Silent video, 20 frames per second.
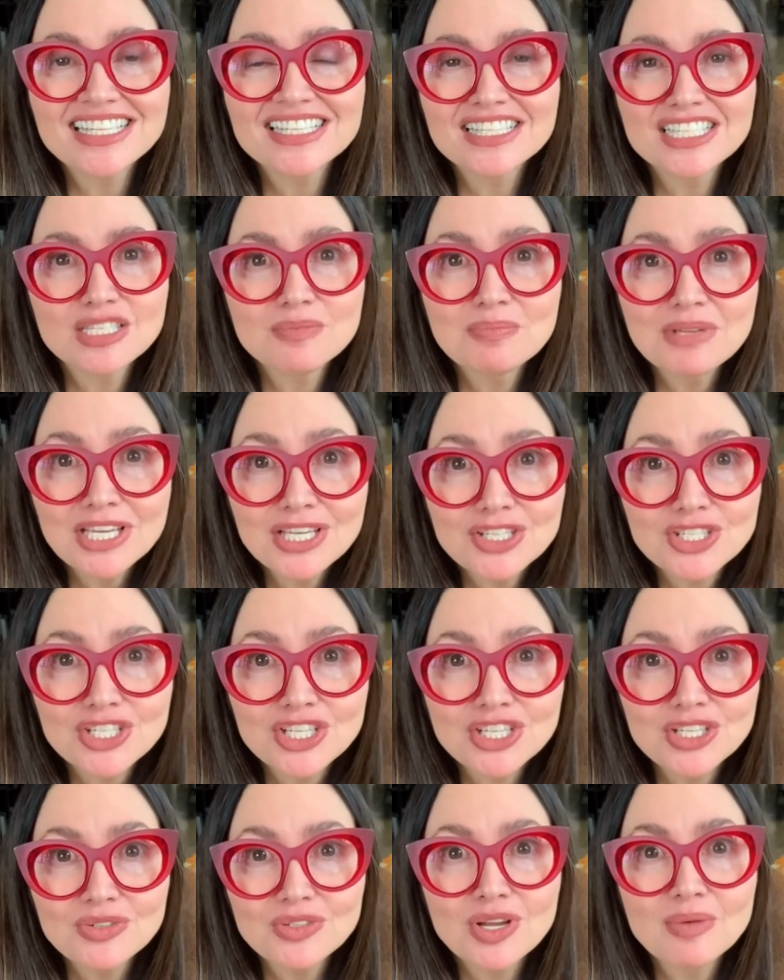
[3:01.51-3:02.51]
that speak
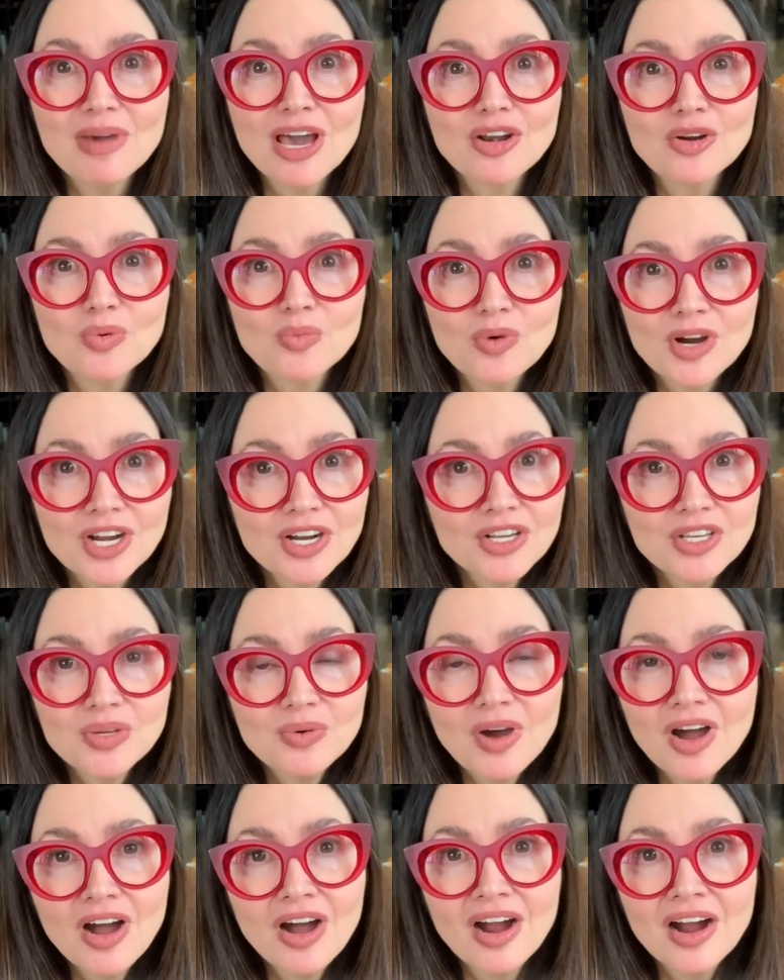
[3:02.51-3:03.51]
to you no matter where you
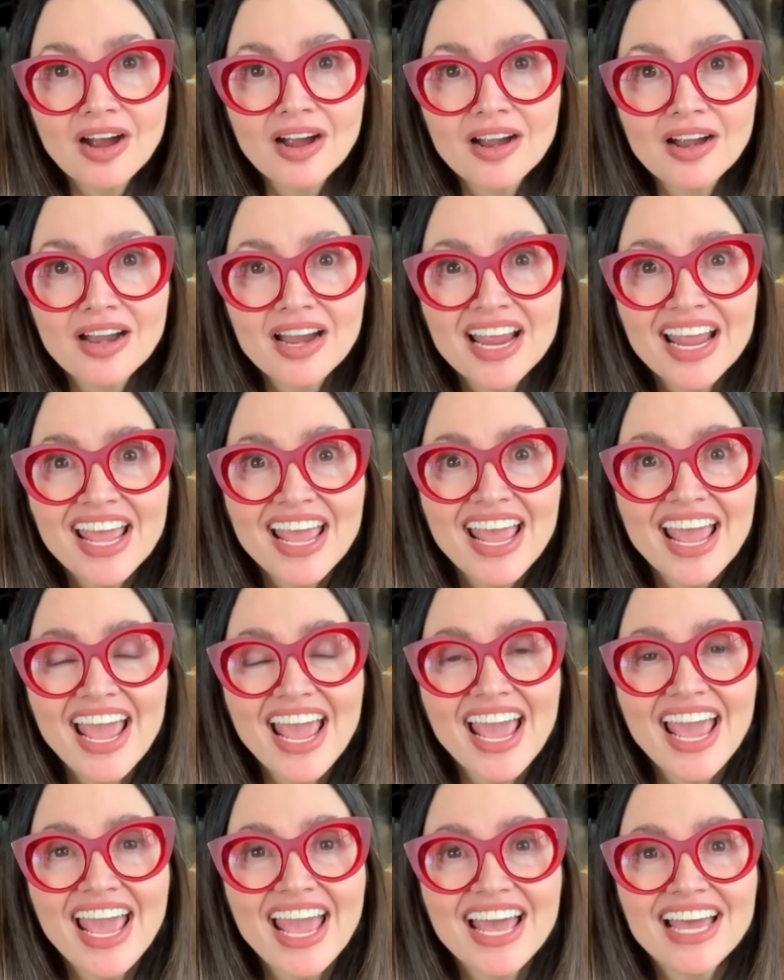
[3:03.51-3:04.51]
are,
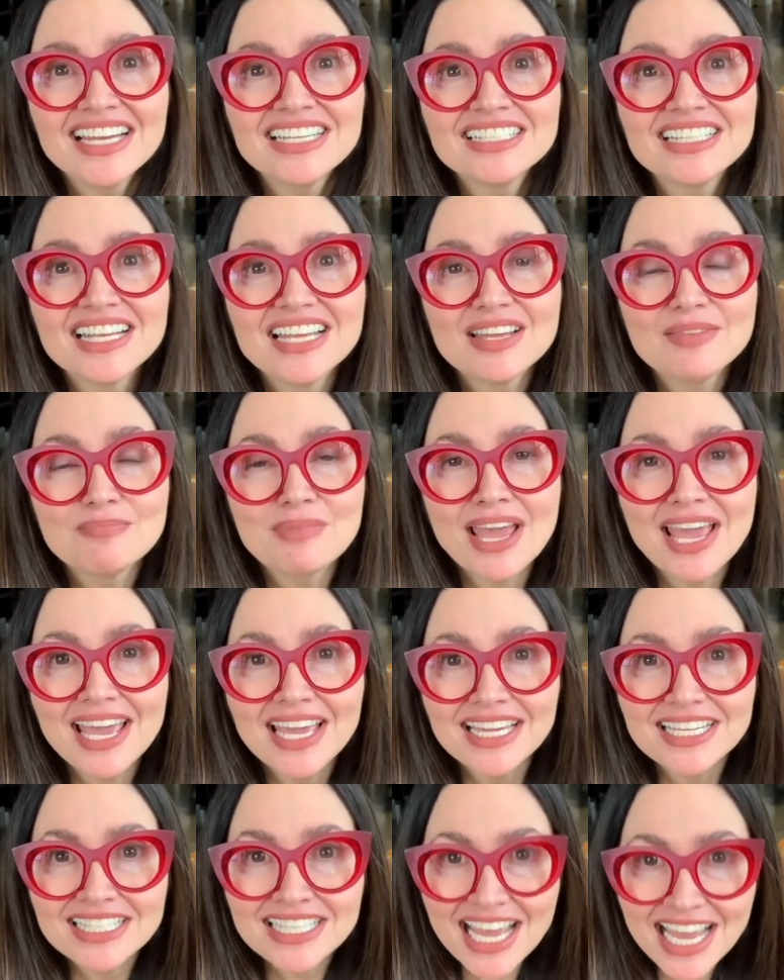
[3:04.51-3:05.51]
and
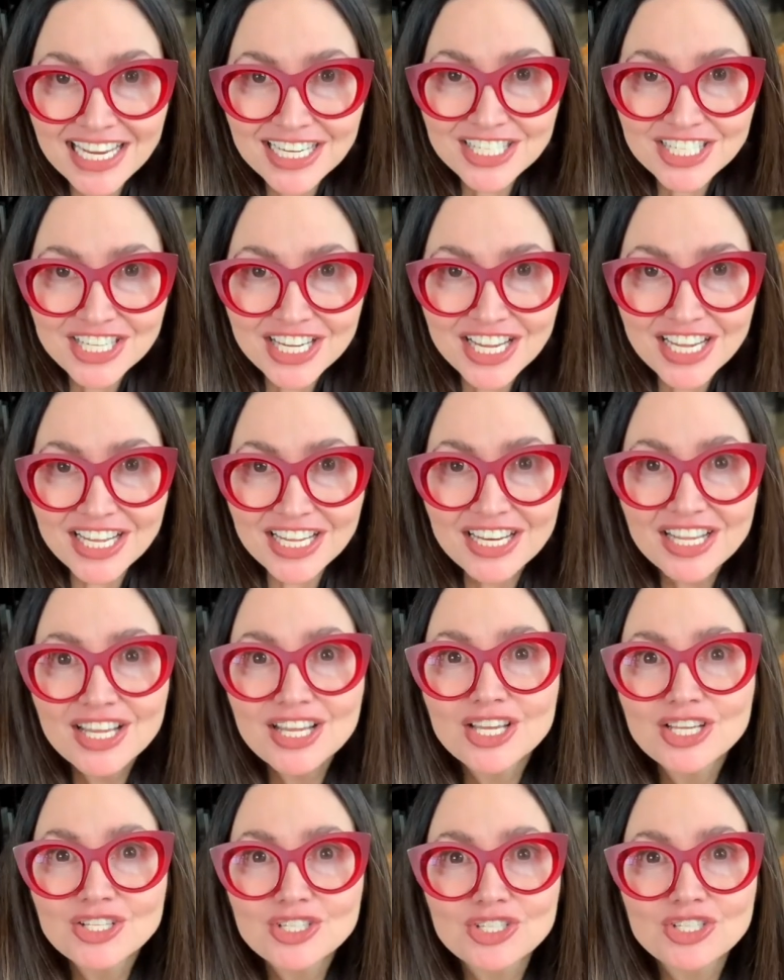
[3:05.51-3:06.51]
paying attention
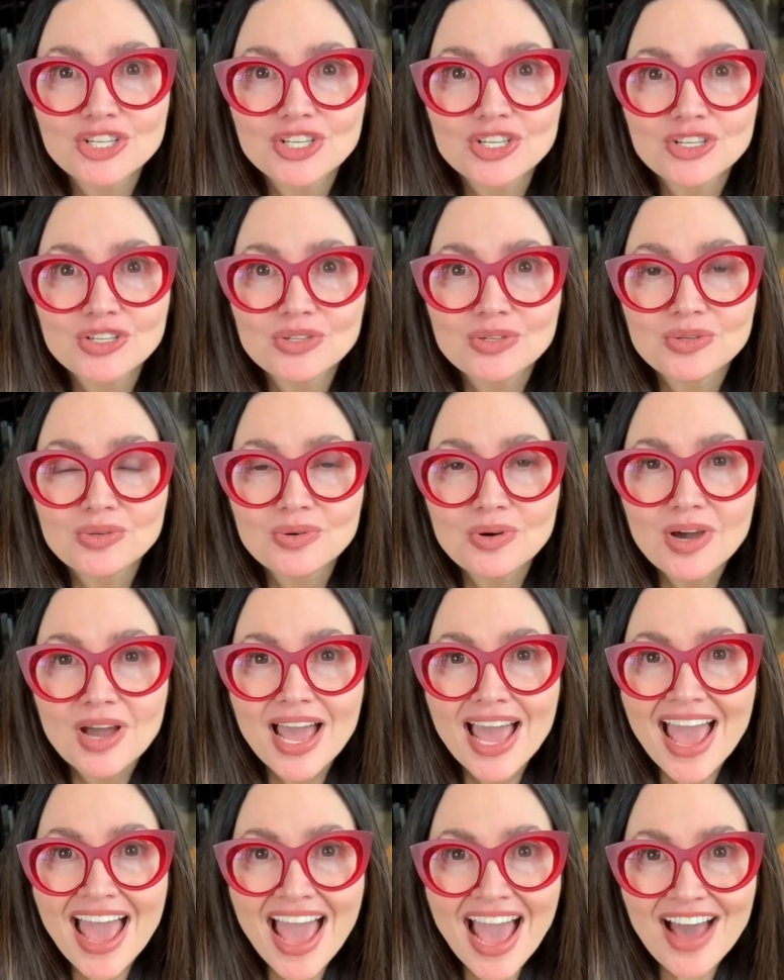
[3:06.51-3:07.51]
to
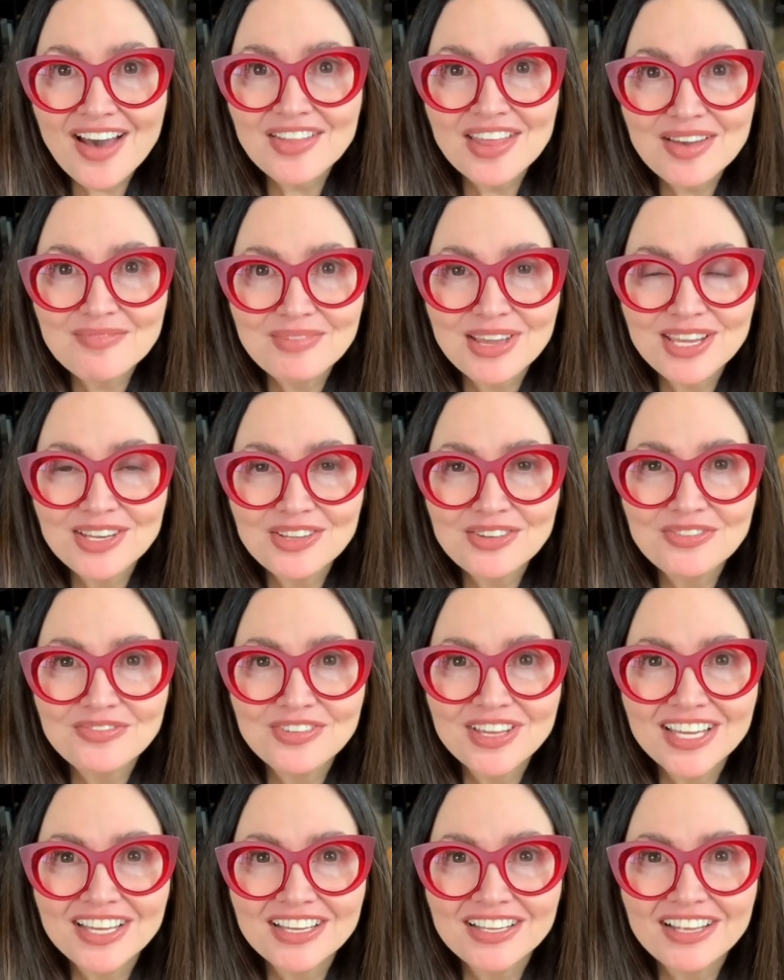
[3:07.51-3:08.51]
how that made you
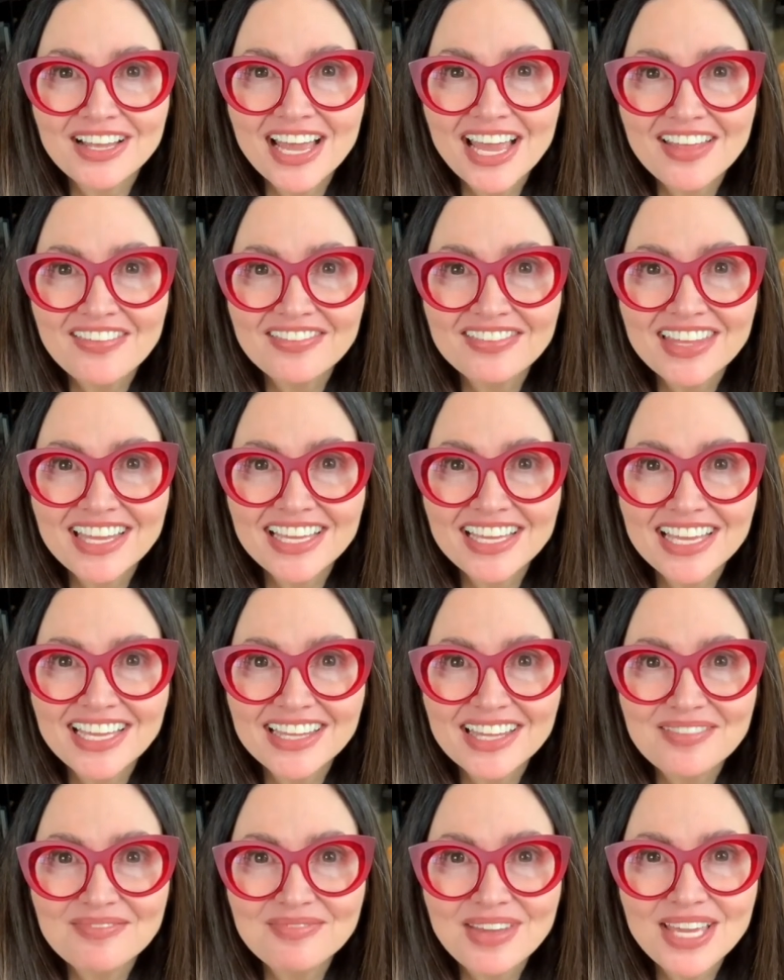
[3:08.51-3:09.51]
feel and thinking
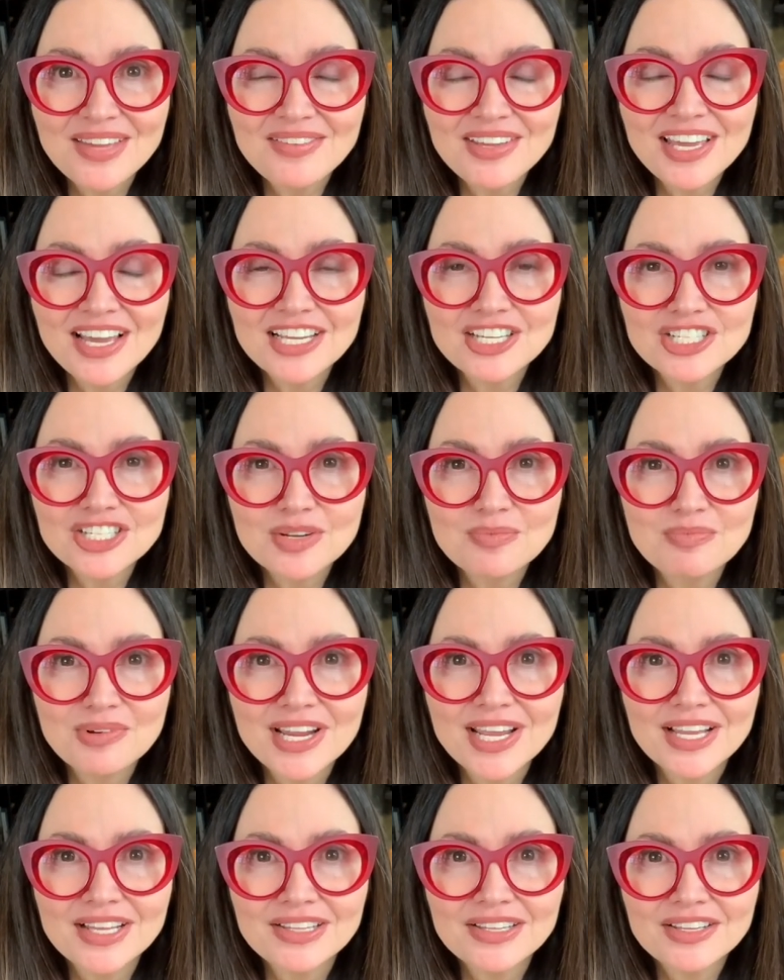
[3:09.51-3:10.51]
that maybe I should
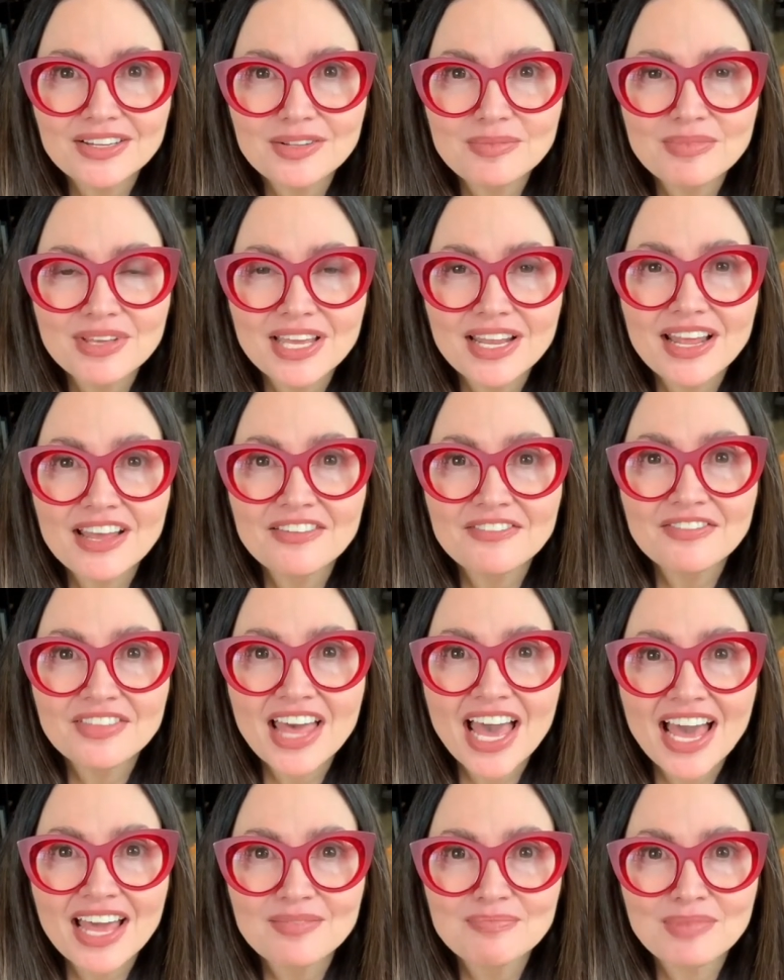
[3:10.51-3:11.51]
bring a little bit of
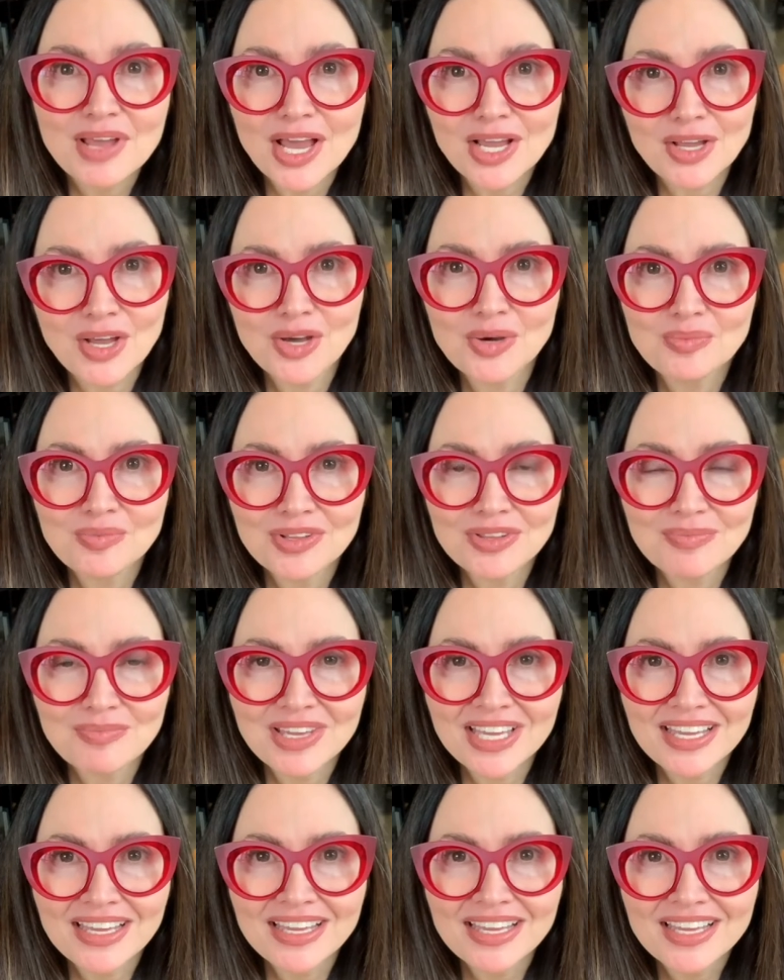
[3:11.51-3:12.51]
that back home with
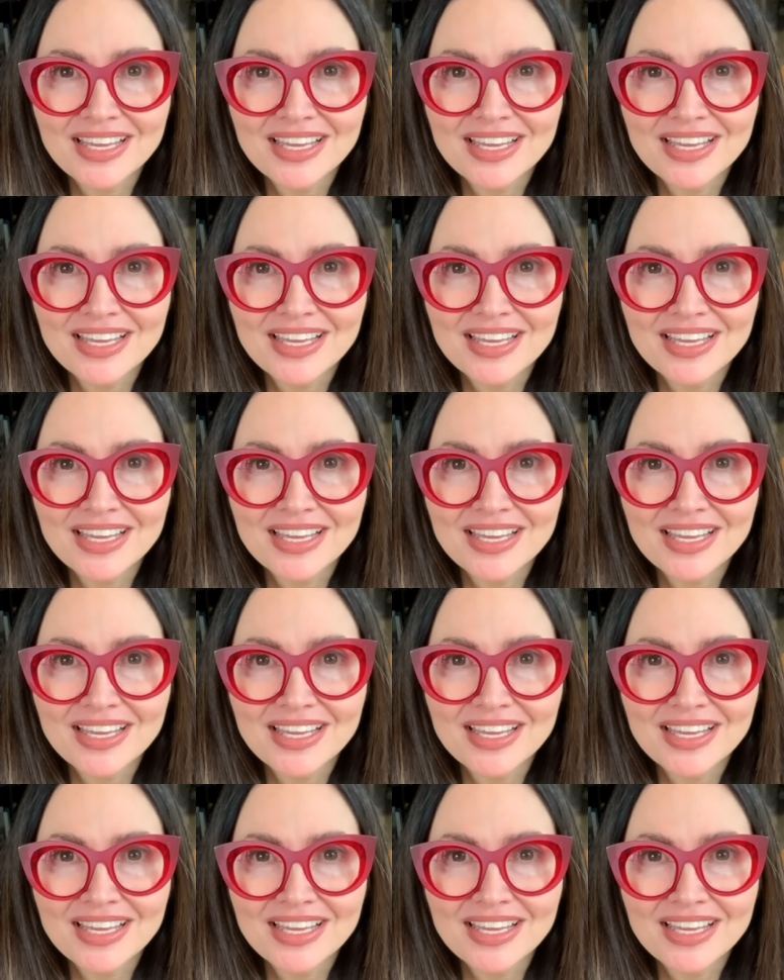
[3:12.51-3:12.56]
me.